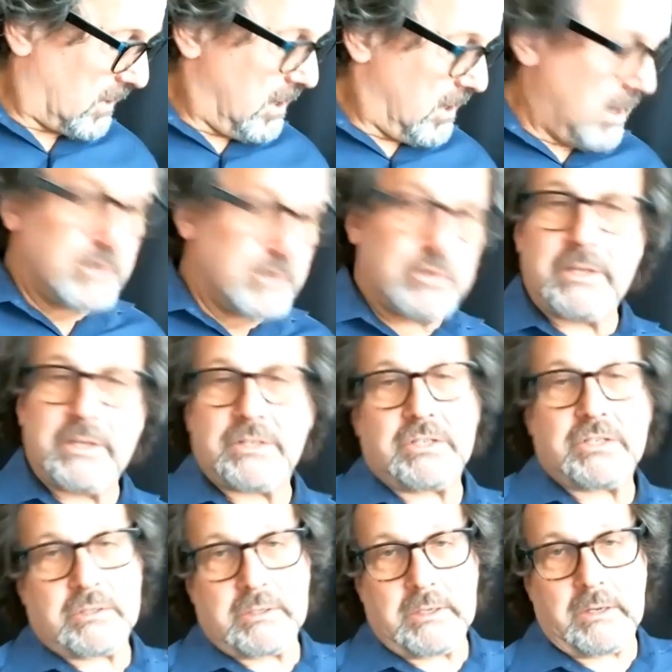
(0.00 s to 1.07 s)
So this
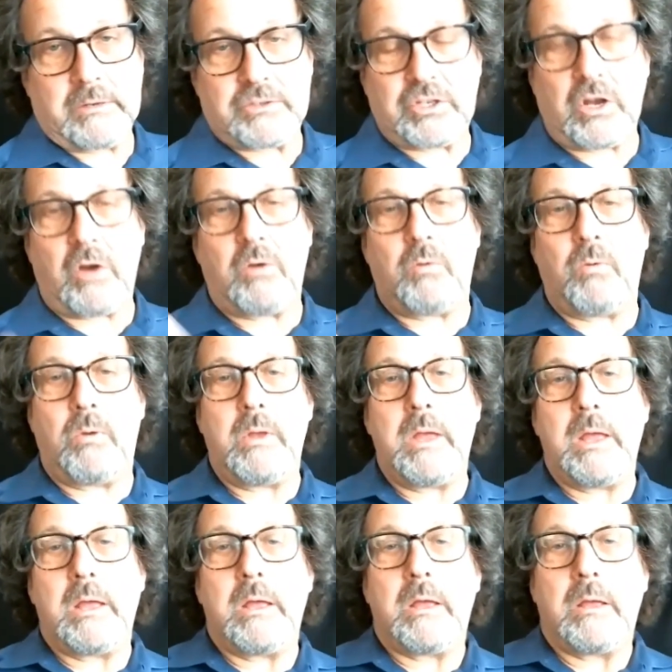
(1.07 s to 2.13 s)
is, so
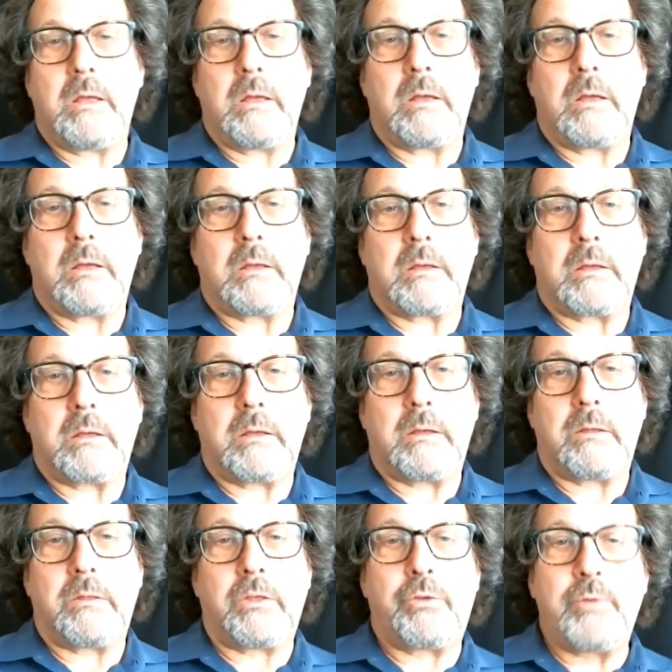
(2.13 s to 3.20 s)

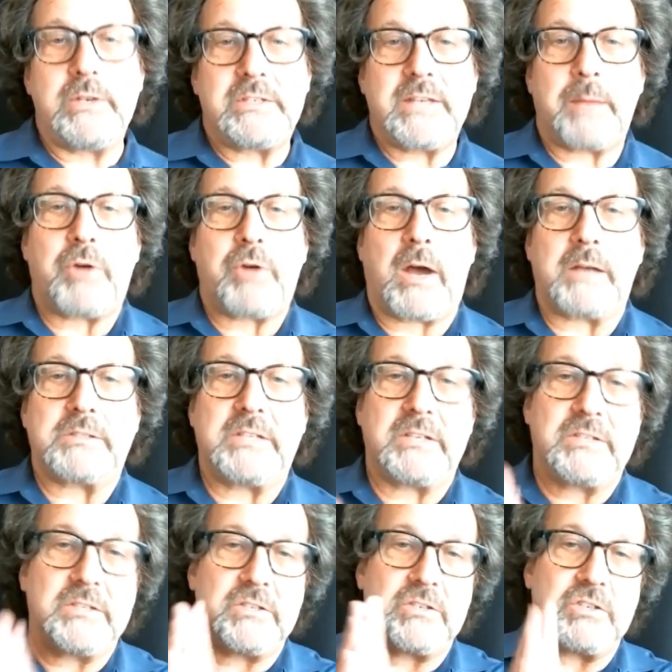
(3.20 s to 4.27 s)
the three-step process
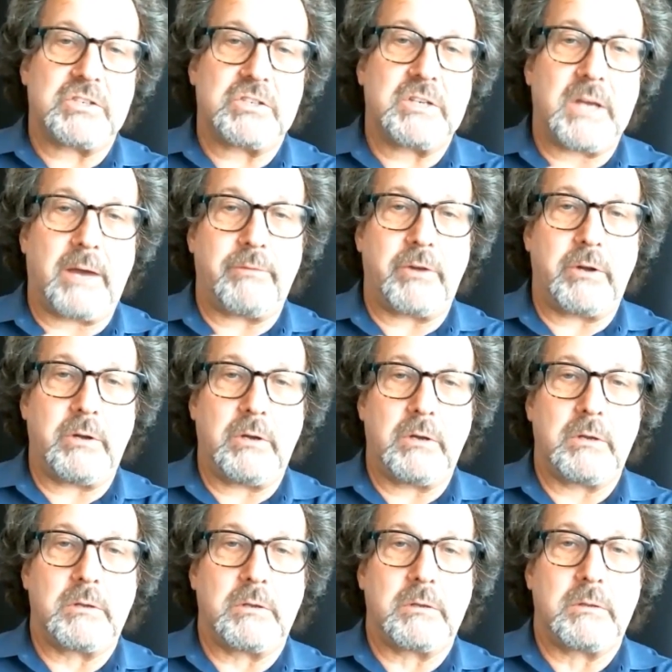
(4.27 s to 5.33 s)
is discover.
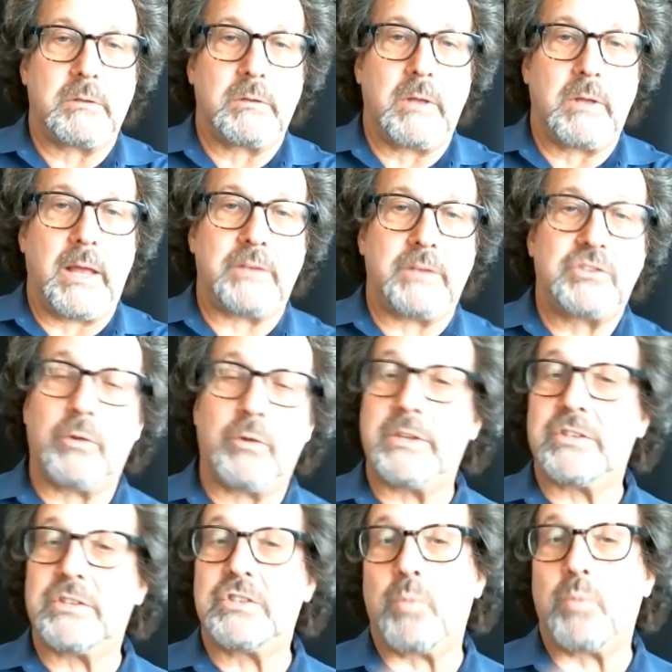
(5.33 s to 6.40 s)
And so this
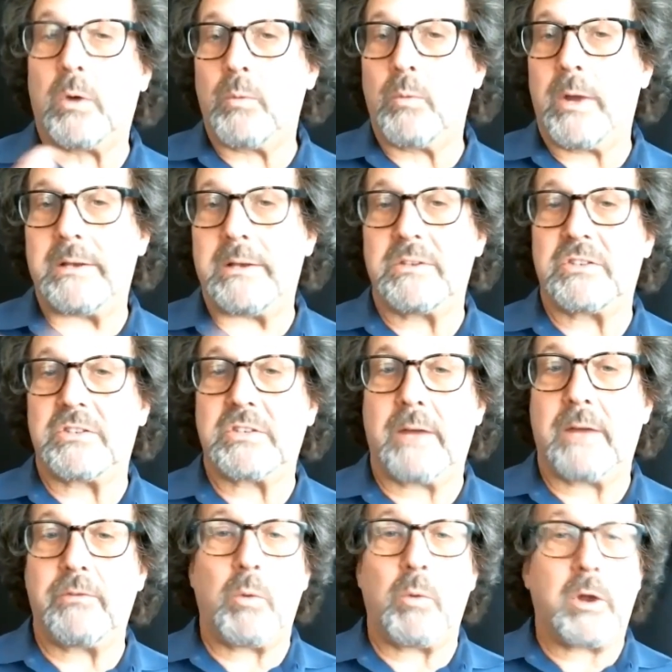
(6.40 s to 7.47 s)
is one way to discover
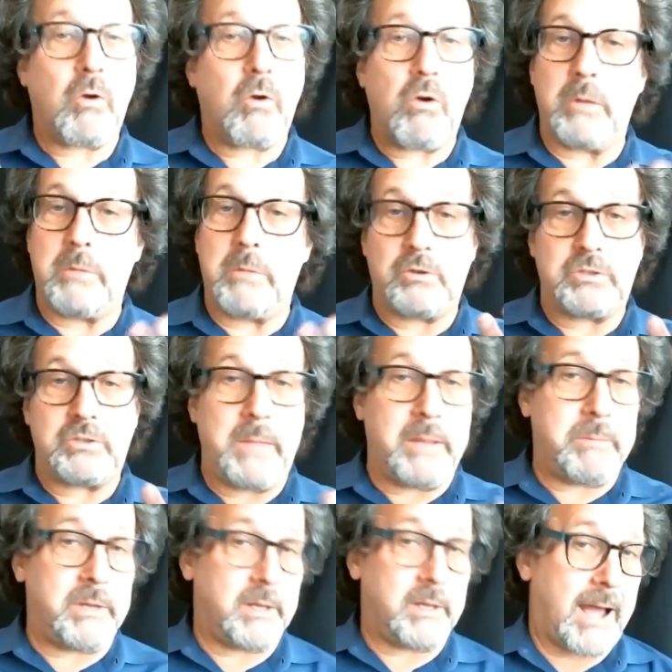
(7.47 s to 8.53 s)
what hormones may
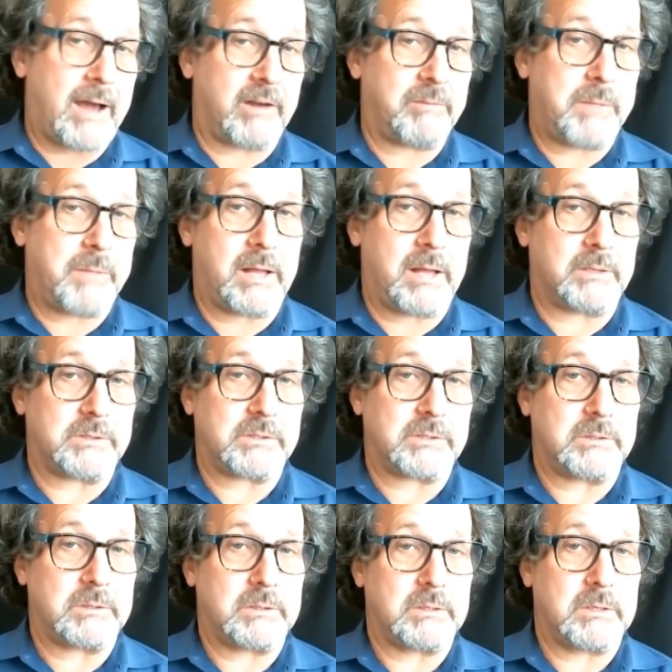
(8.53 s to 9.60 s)
be out of balance
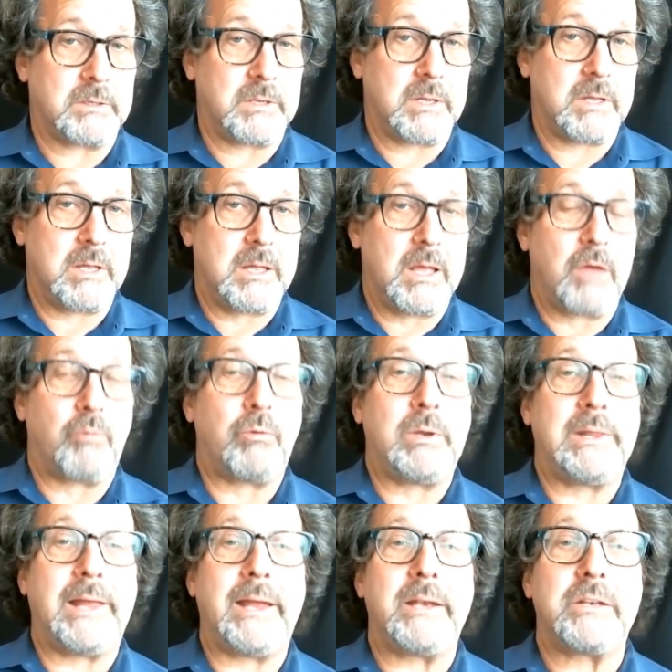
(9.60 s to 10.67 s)

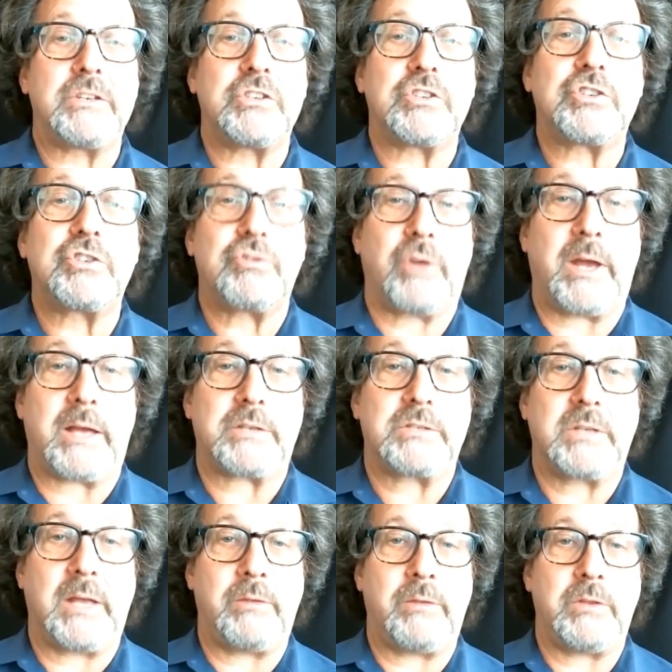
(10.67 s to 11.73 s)
related to stress
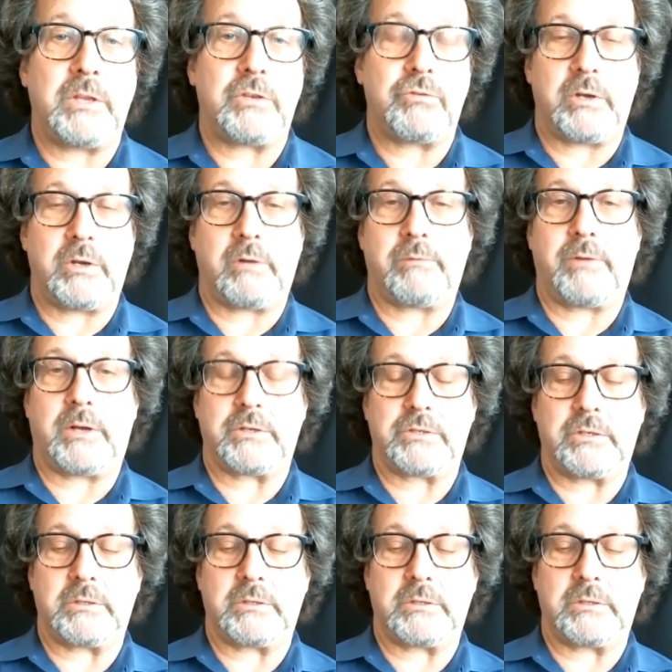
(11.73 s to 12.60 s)
and the adrenal function.